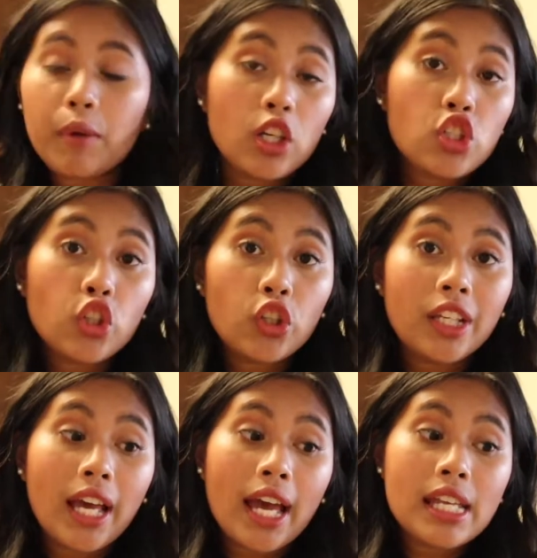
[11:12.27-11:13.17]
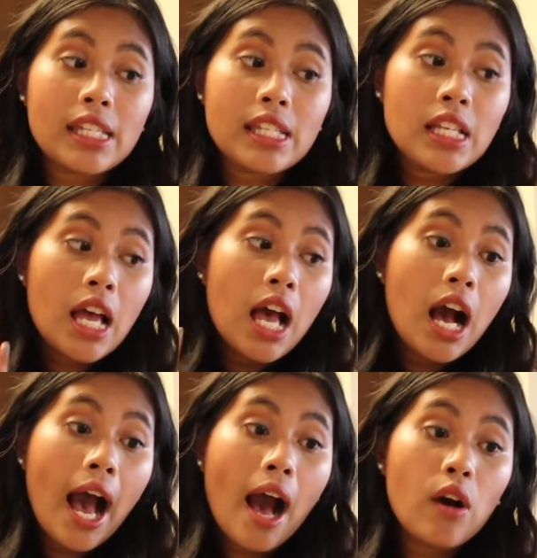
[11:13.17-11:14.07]
gonna show you guys
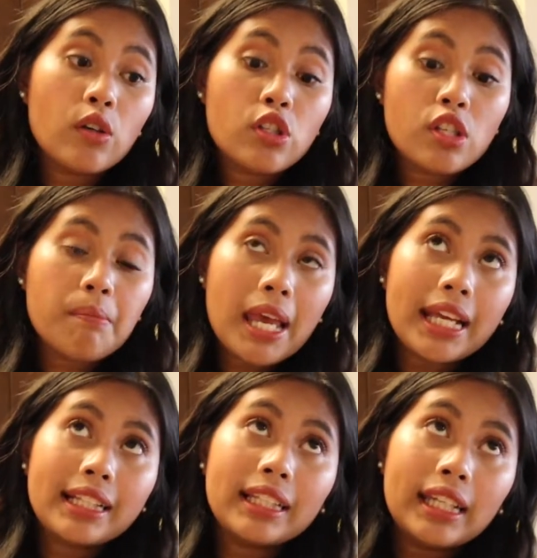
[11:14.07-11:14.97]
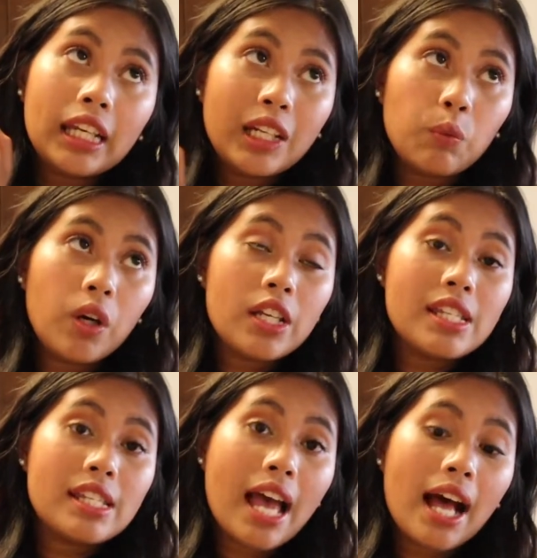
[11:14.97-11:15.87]
how to make the quinoa
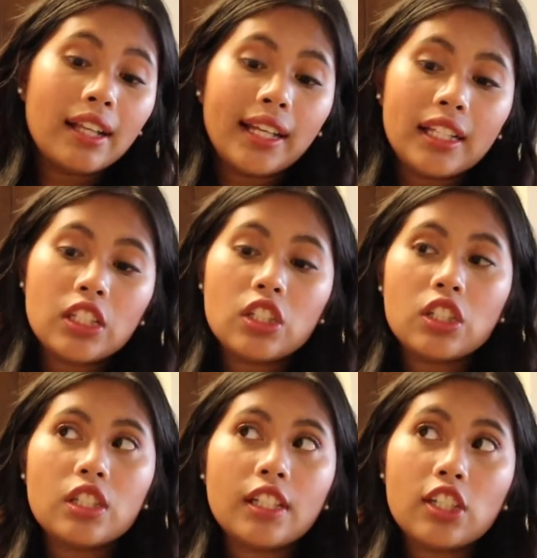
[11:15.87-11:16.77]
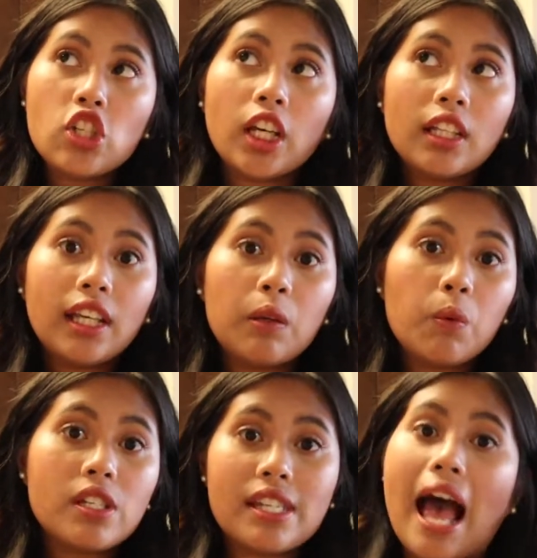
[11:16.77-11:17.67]
salad, chicken
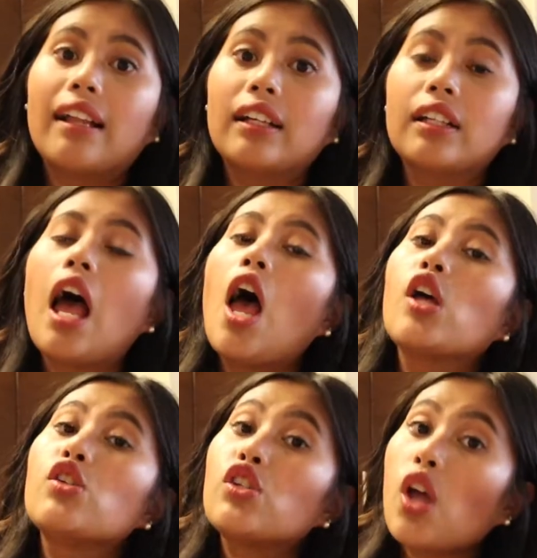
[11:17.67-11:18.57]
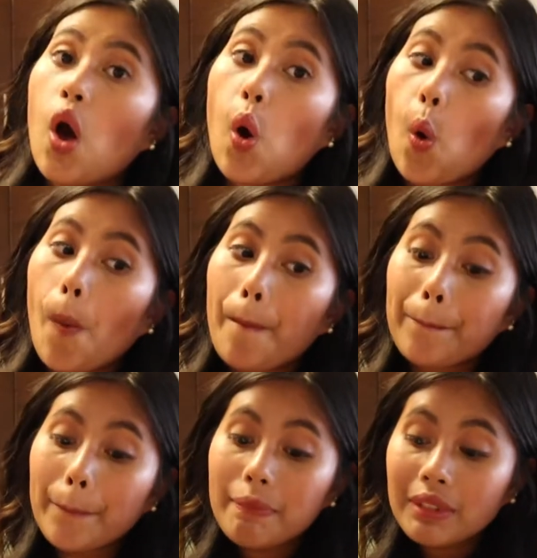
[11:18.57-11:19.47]
quinoa salad. So
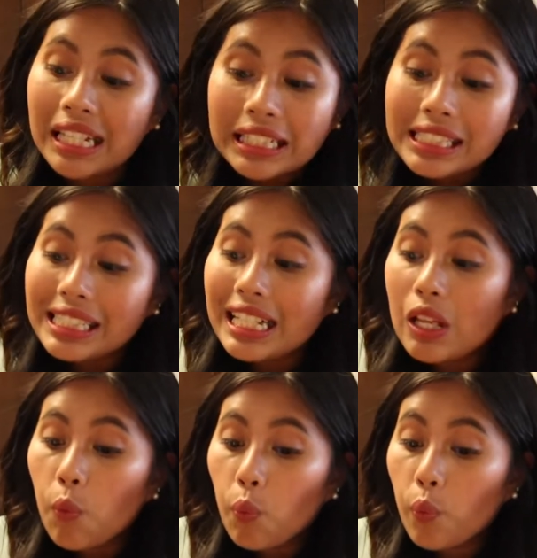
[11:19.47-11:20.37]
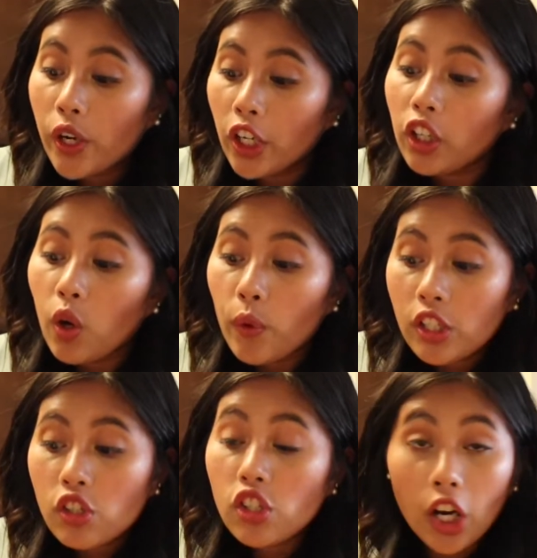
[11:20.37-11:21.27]
we're going
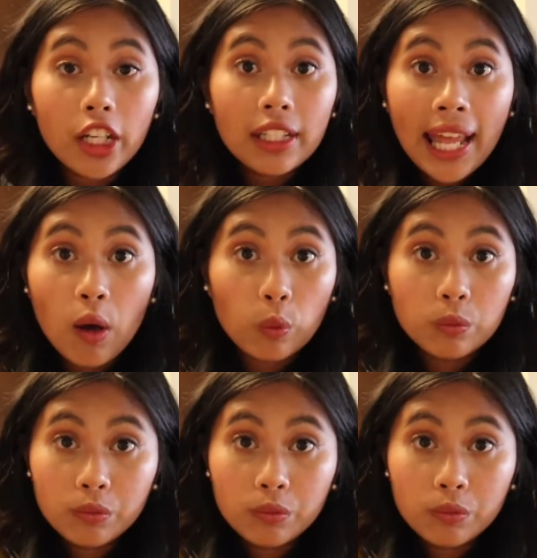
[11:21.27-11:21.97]
to start now.